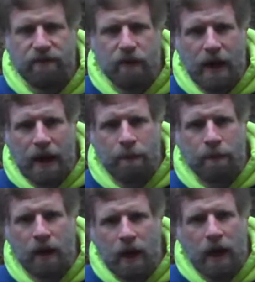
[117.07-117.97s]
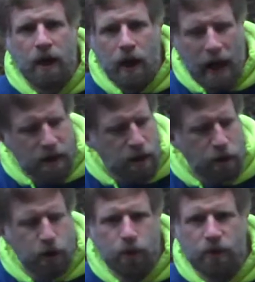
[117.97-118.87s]
If you get them as they're
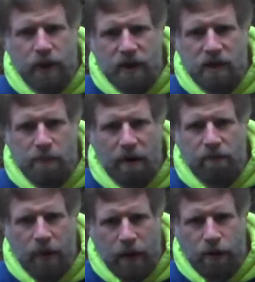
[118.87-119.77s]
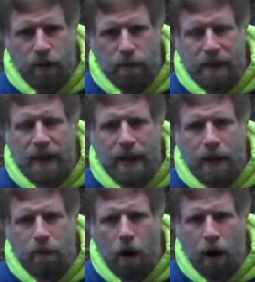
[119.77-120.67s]
2 or 3 inches above ground, they'll begin
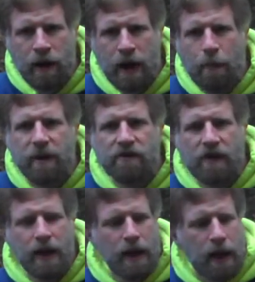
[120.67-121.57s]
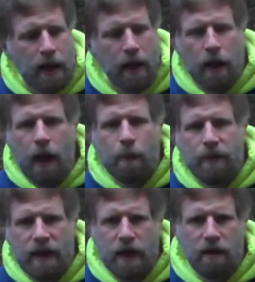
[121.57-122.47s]
to harden up as they
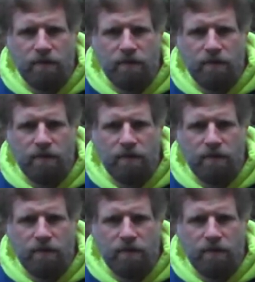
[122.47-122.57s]
begin